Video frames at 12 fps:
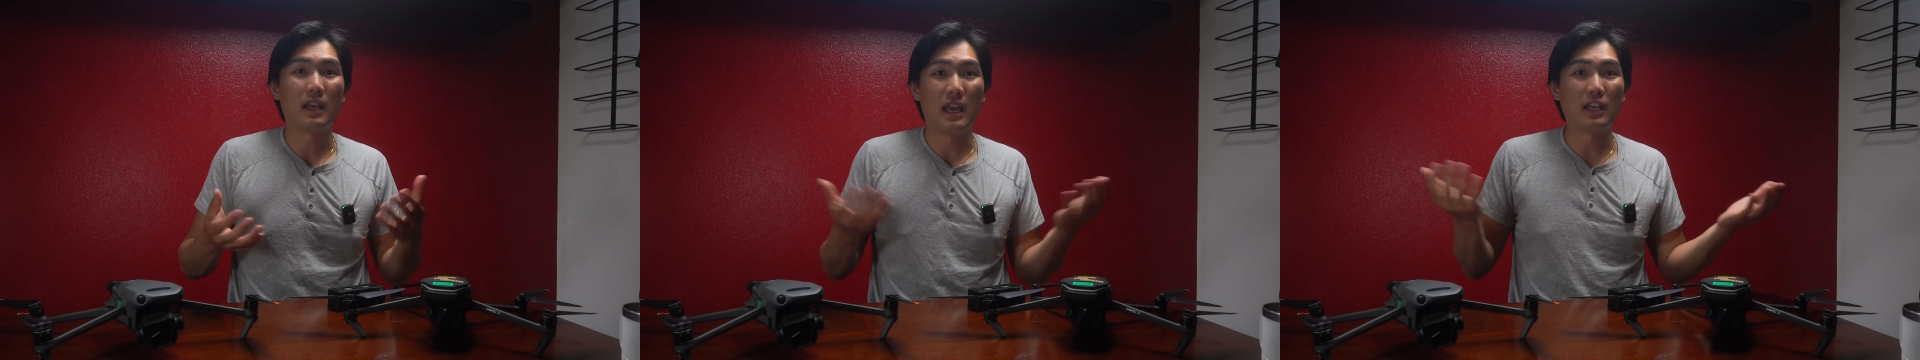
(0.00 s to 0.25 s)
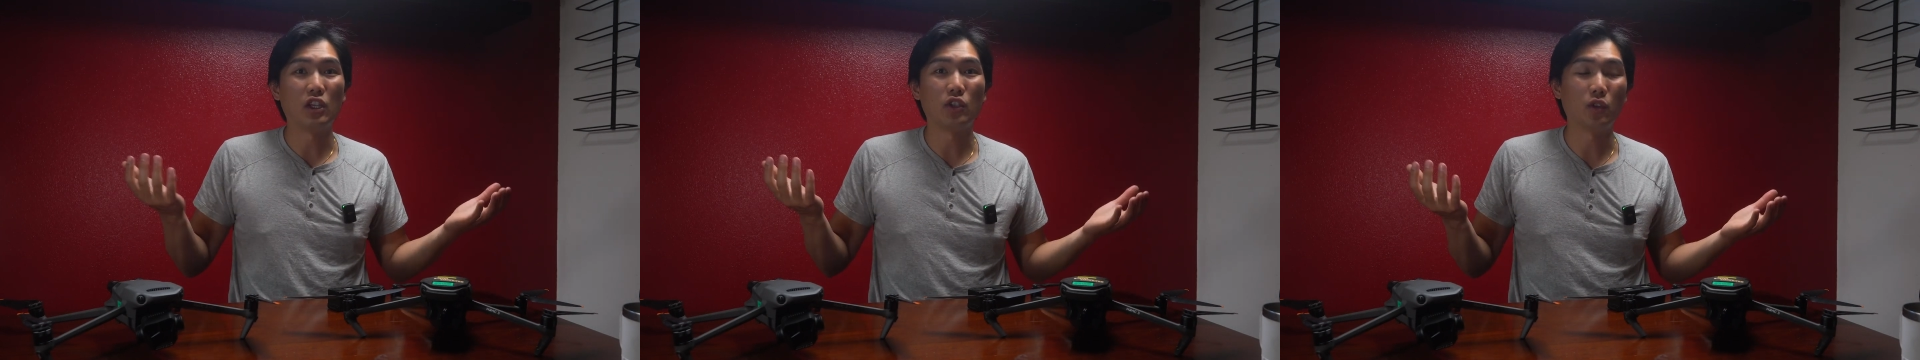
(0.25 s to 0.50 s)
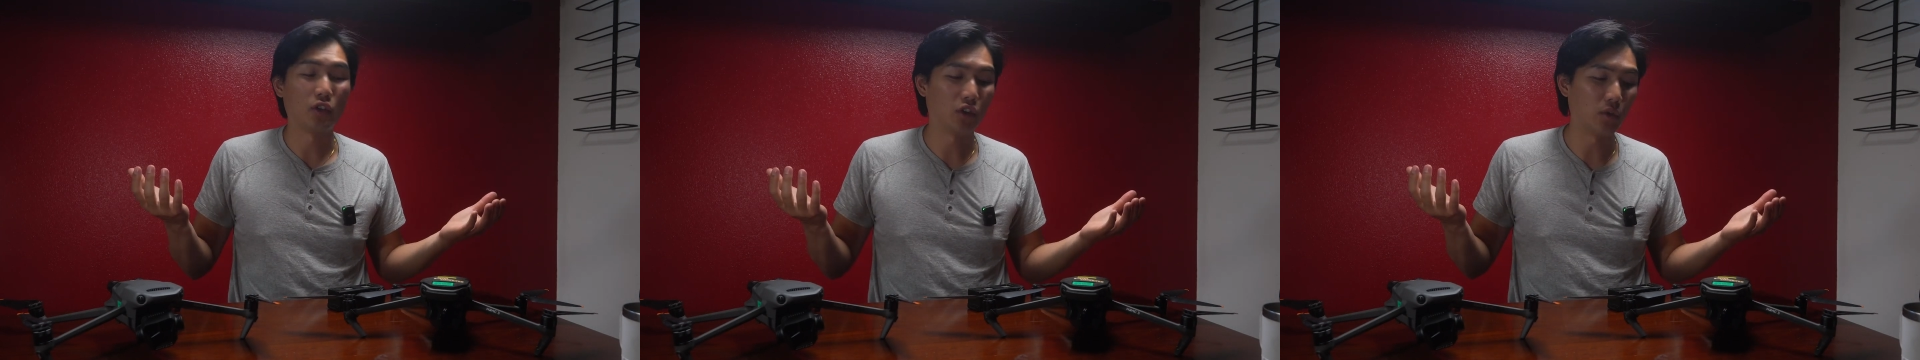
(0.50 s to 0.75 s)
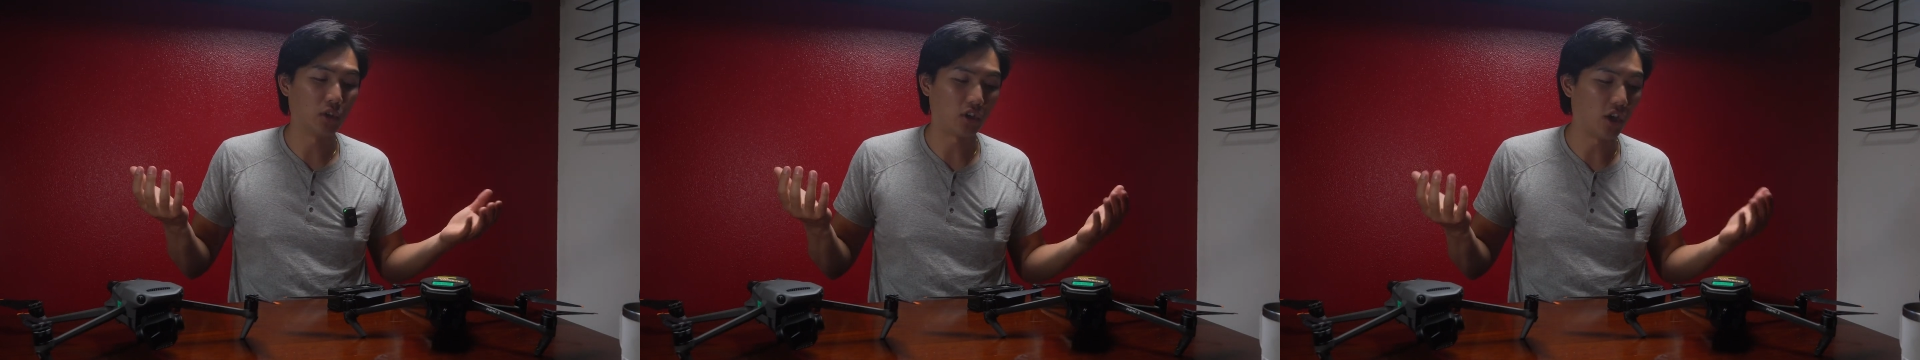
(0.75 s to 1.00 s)
any shoot you're
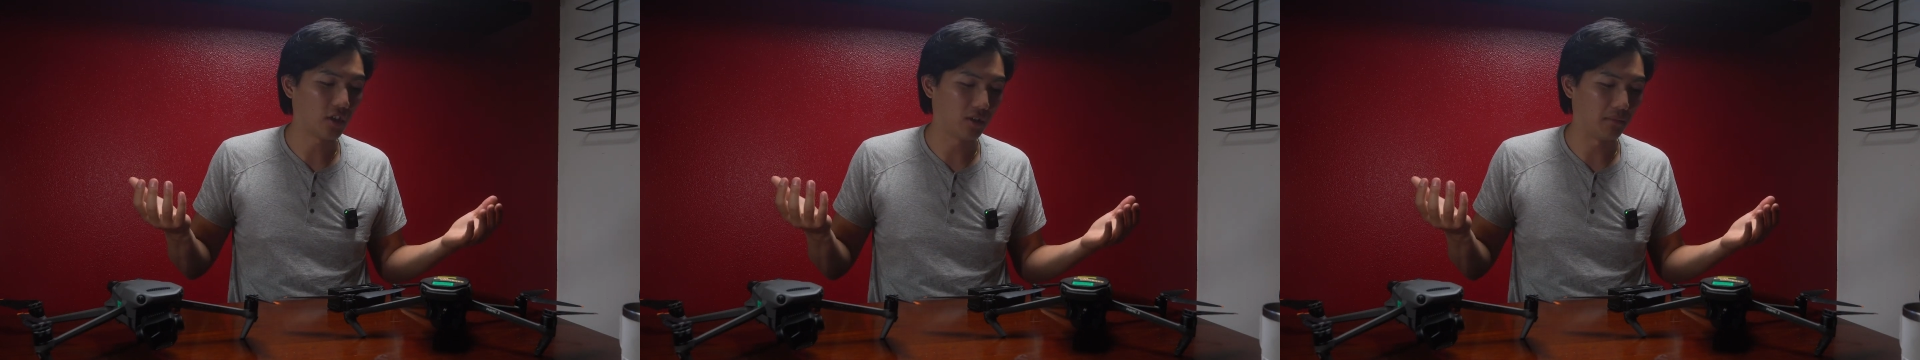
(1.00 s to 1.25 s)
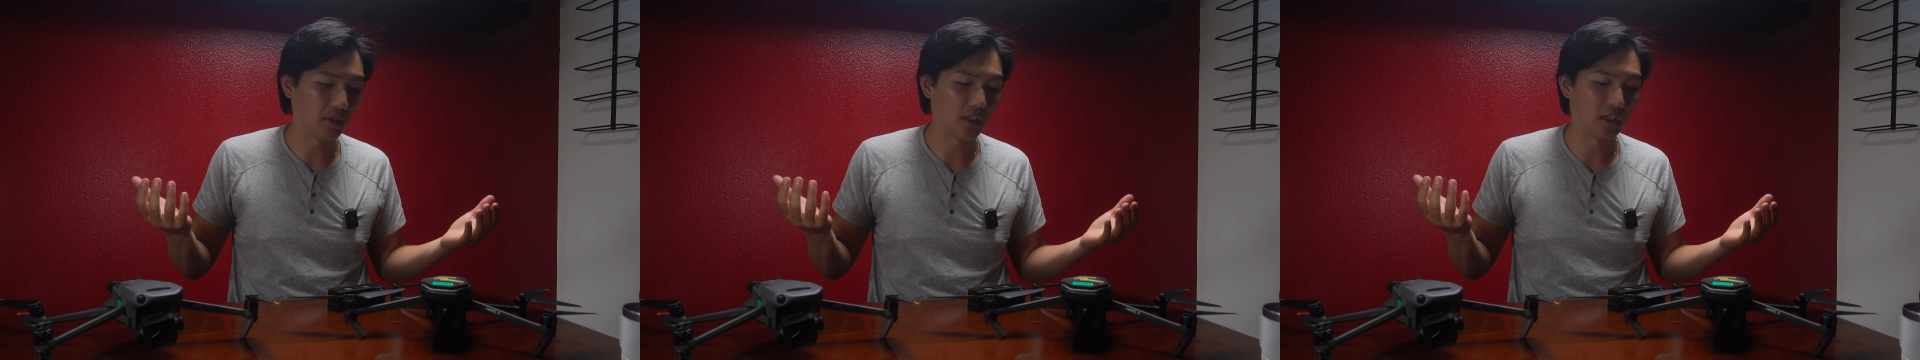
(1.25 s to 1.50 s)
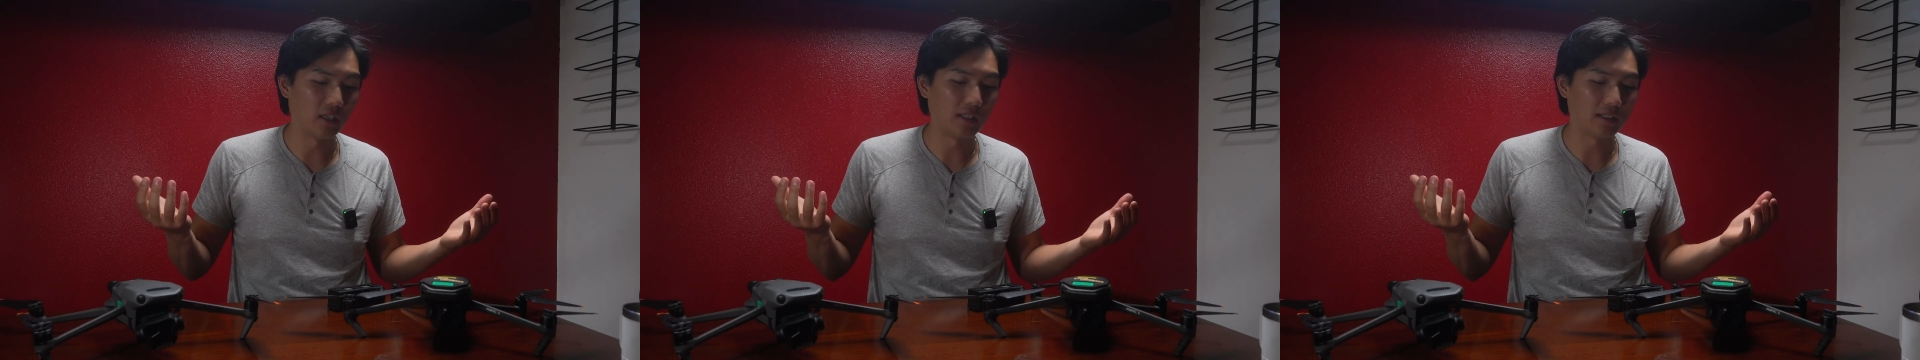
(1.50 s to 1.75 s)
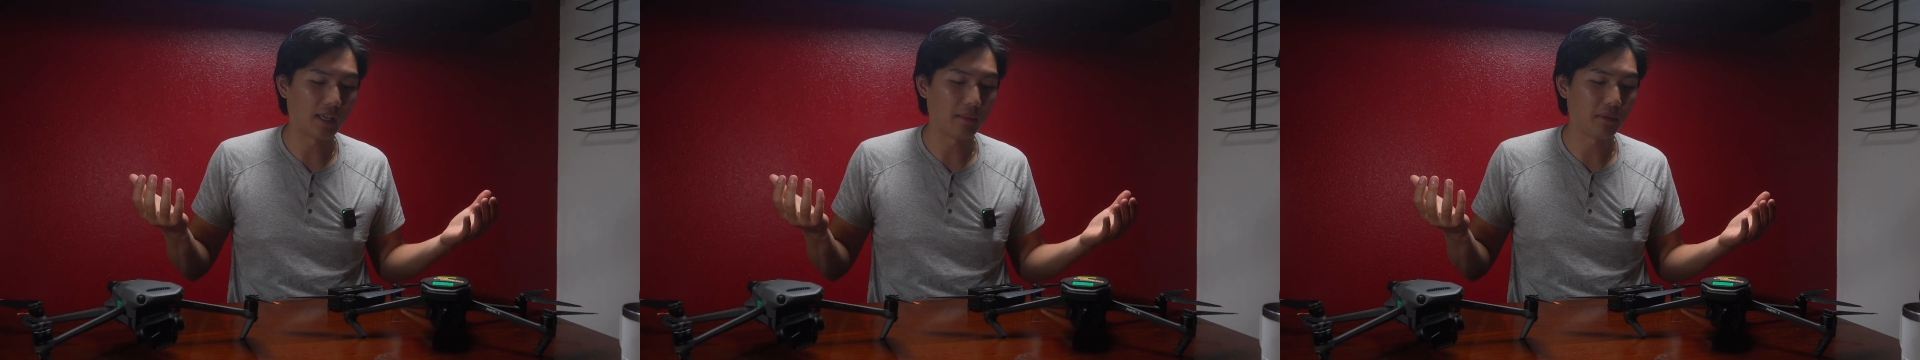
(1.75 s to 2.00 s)
doing, it's awesome
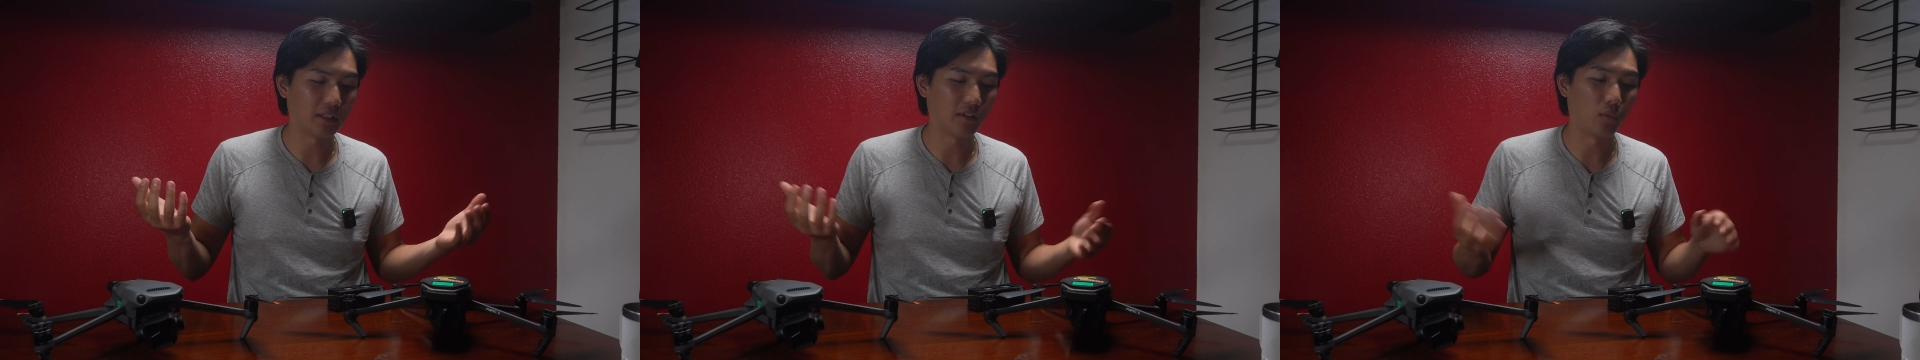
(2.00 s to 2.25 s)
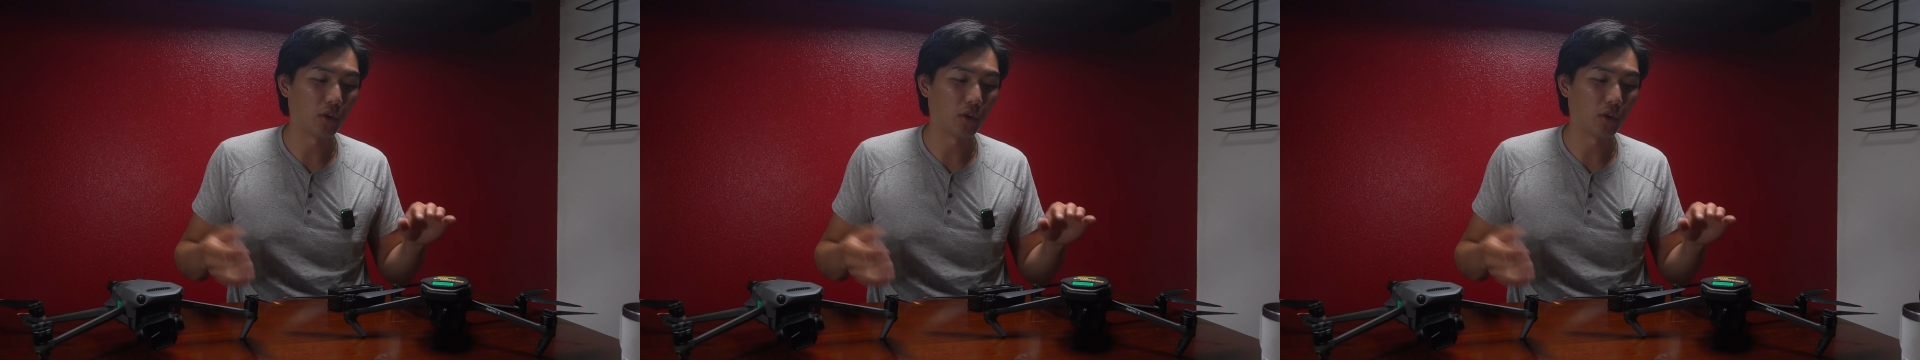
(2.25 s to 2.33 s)
because that means if